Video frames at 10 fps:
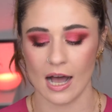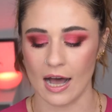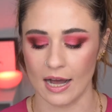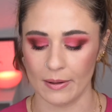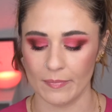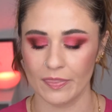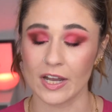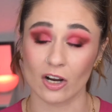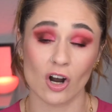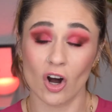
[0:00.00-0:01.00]
Um,
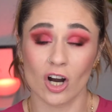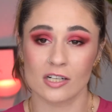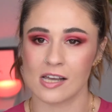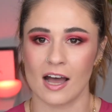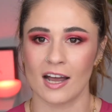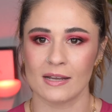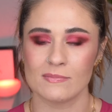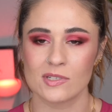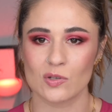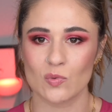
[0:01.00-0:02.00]
there are
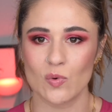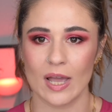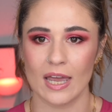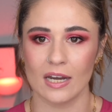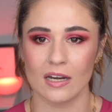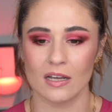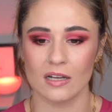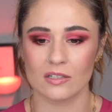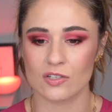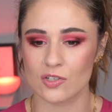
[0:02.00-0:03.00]
times when
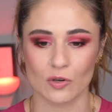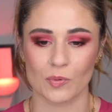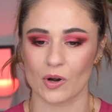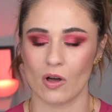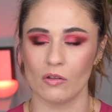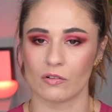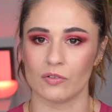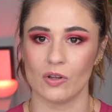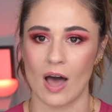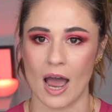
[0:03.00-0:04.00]
super
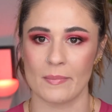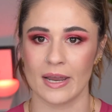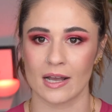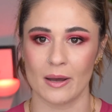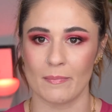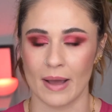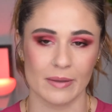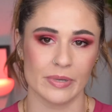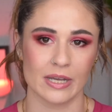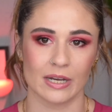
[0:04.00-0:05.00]
colorful eye makeup
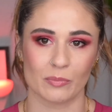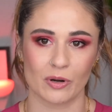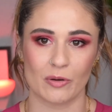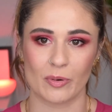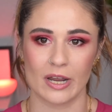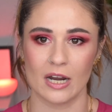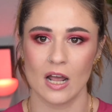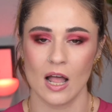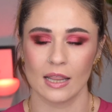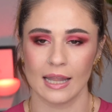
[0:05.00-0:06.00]
might be inappropriate.
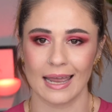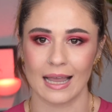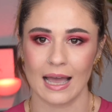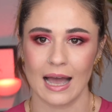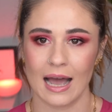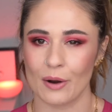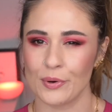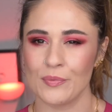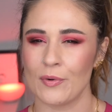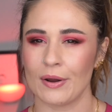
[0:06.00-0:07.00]
Like, I
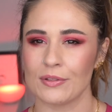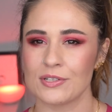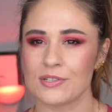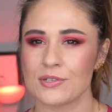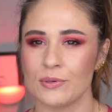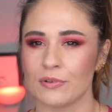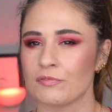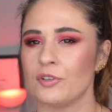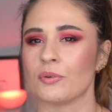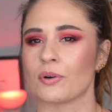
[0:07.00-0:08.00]
wouldn't wear this to a
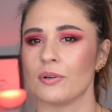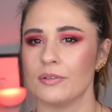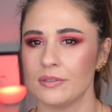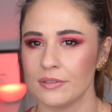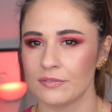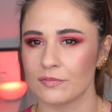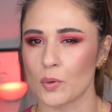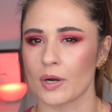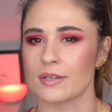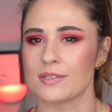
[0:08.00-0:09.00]
funeral,
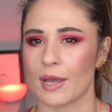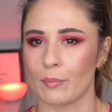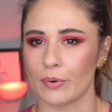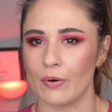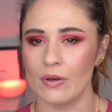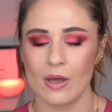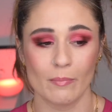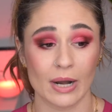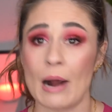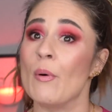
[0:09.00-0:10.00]
for example,
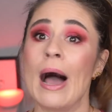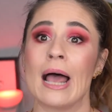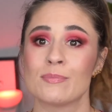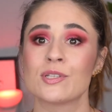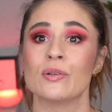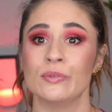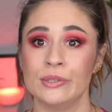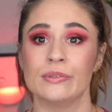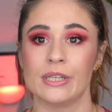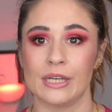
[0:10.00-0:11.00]
but I will
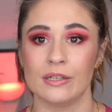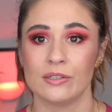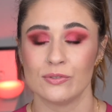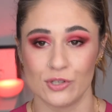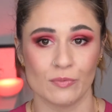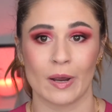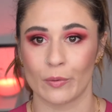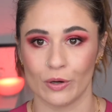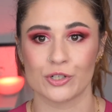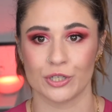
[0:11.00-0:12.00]
absolutely do my
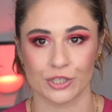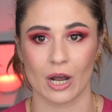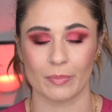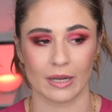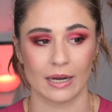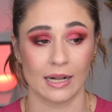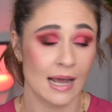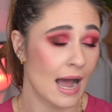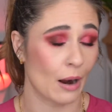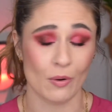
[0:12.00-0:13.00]
grocery shopping in it.
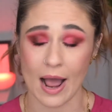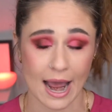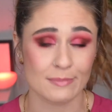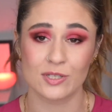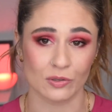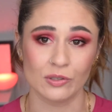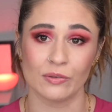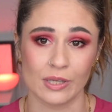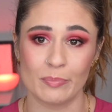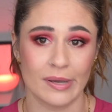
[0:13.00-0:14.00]
I will
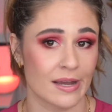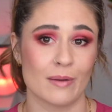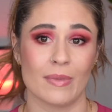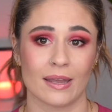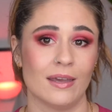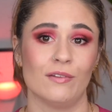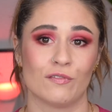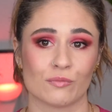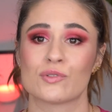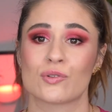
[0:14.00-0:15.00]
absolutely pick up my kid
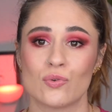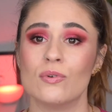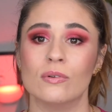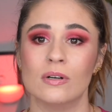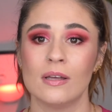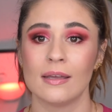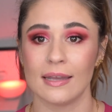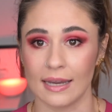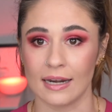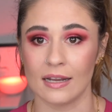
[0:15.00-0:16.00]
from school
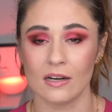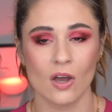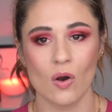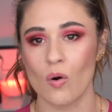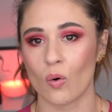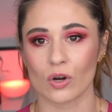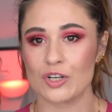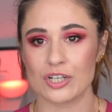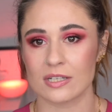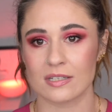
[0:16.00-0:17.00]
in it, or
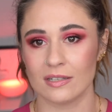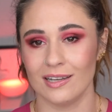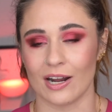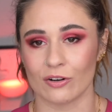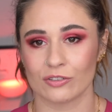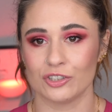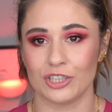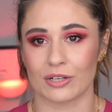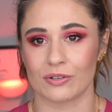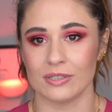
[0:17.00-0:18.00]
just, you know,
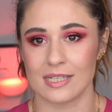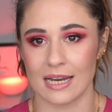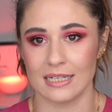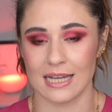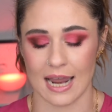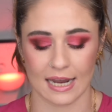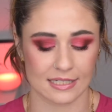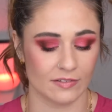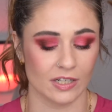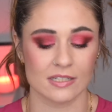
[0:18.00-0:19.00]
general day-to-day
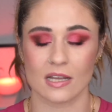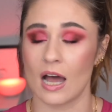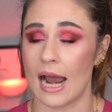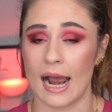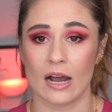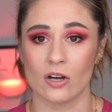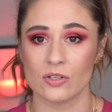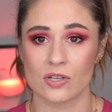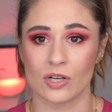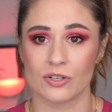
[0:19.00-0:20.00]
activities. I, I
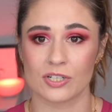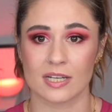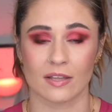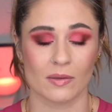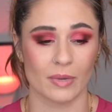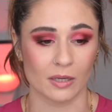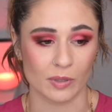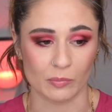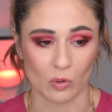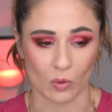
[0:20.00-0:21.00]
also understand that many
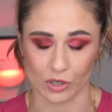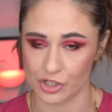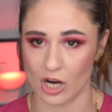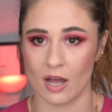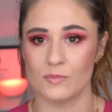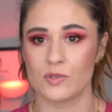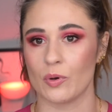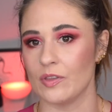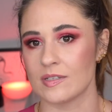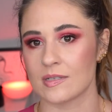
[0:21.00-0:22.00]
people work jobs
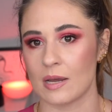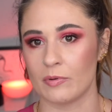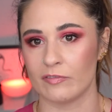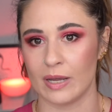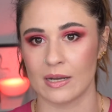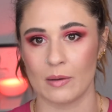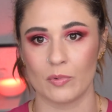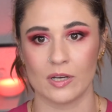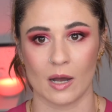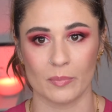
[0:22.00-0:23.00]
where this type of makeup
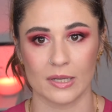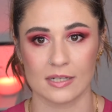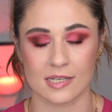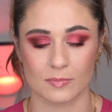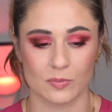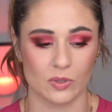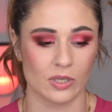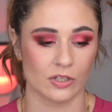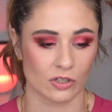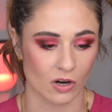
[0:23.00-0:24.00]
would not be acceptable
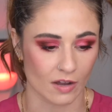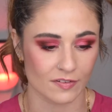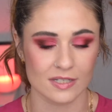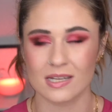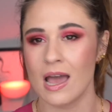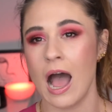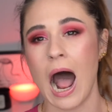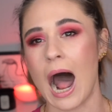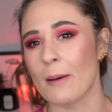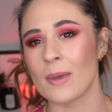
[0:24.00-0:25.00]
in your office.
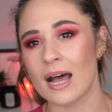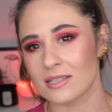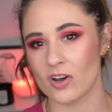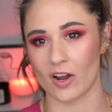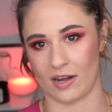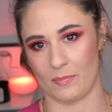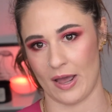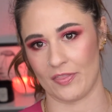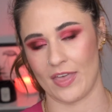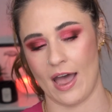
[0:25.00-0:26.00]
I'm not talking
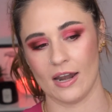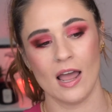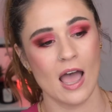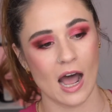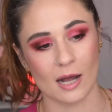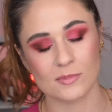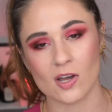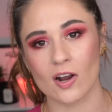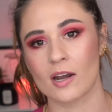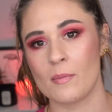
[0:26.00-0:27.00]
about that. I'm
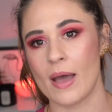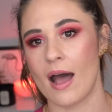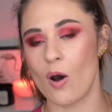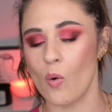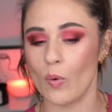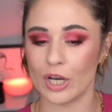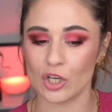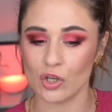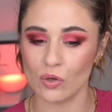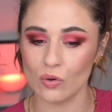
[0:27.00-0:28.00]
talking about when
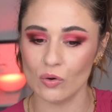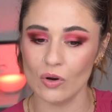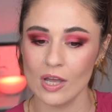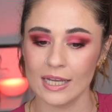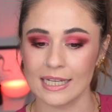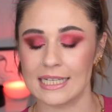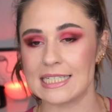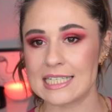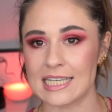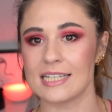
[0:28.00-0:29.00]
you
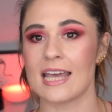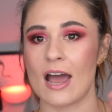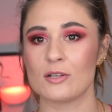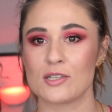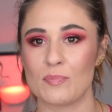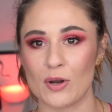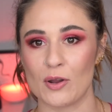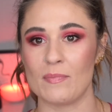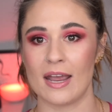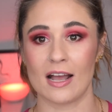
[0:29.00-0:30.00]
sit down to put
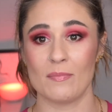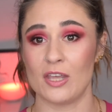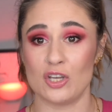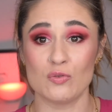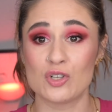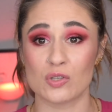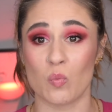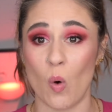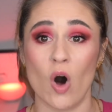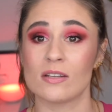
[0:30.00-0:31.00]
on makeup that you just
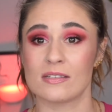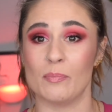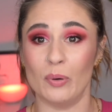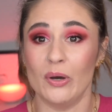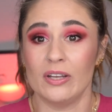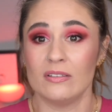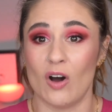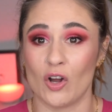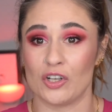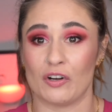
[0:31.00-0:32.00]
want to put
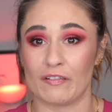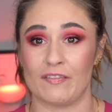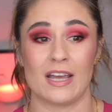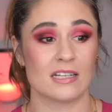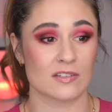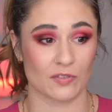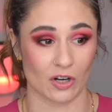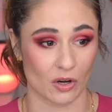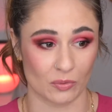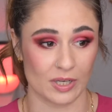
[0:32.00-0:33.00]
on your face
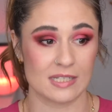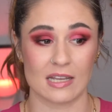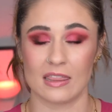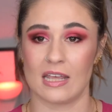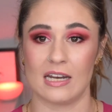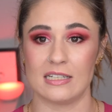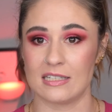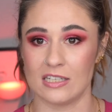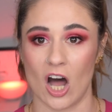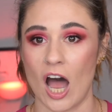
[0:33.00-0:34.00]
for a reason that
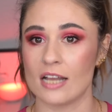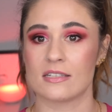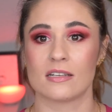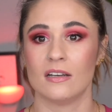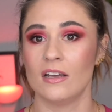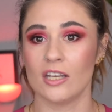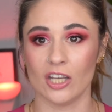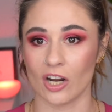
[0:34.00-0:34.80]
is not, you